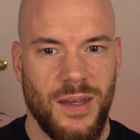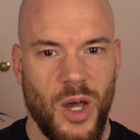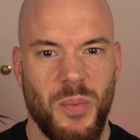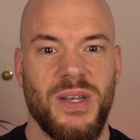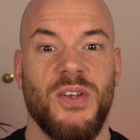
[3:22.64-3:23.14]

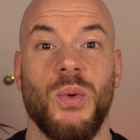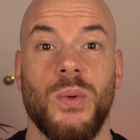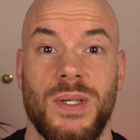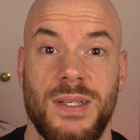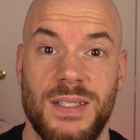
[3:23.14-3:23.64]
a bit
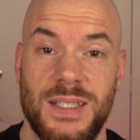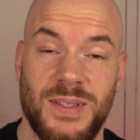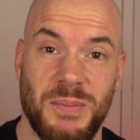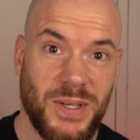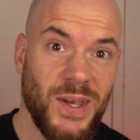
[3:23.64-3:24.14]
annoyed
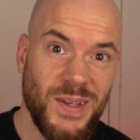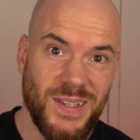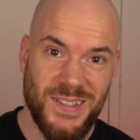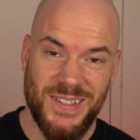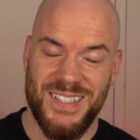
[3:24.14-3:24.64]

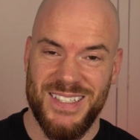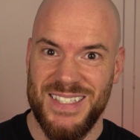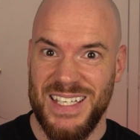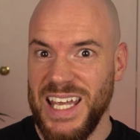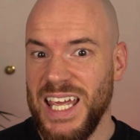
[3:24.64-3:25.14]

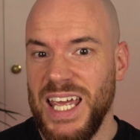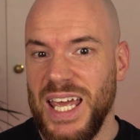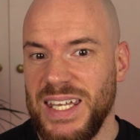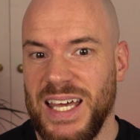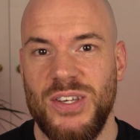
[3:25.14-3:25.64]
because
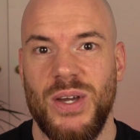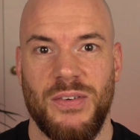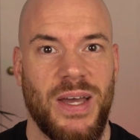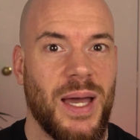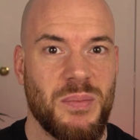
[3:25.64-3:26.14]
now you
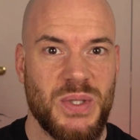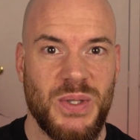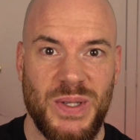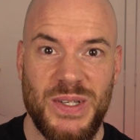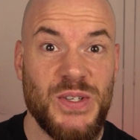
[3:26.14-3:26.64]
have
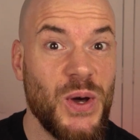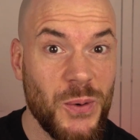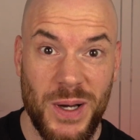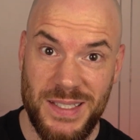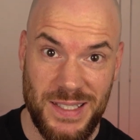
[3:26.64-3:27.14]
absolutely
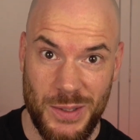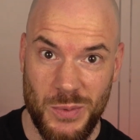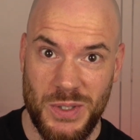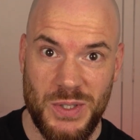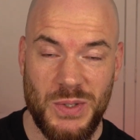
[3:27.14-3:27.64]
no idea
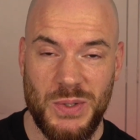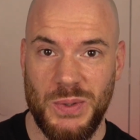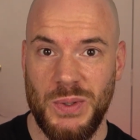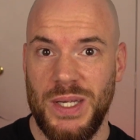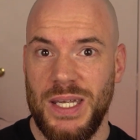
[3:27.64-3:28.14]
what to
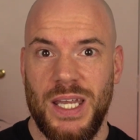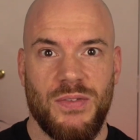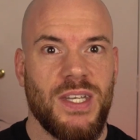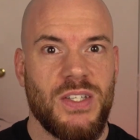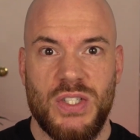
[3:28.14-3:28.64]
do. If
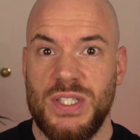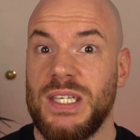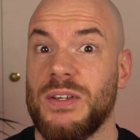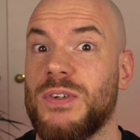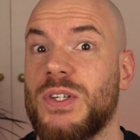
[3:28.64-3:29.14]
they'd just
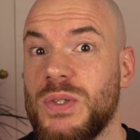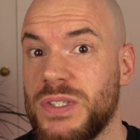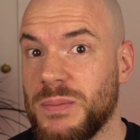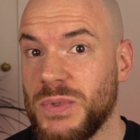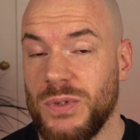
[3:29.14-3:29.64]
given you
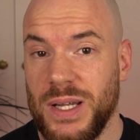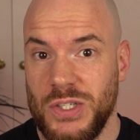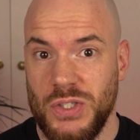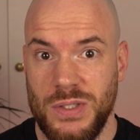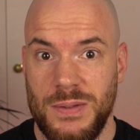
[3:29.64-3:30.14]
some
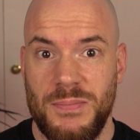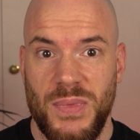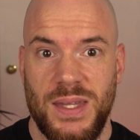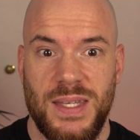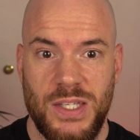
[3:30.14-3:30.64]
direction,
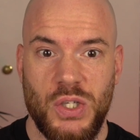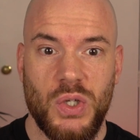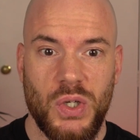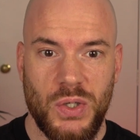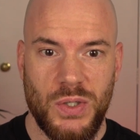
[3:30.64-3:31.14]
then you
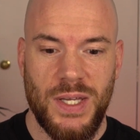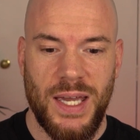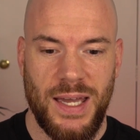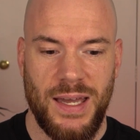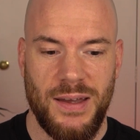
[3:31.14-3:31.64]
could
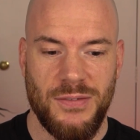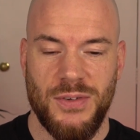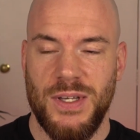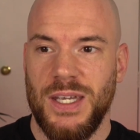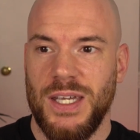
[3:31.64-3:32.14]
have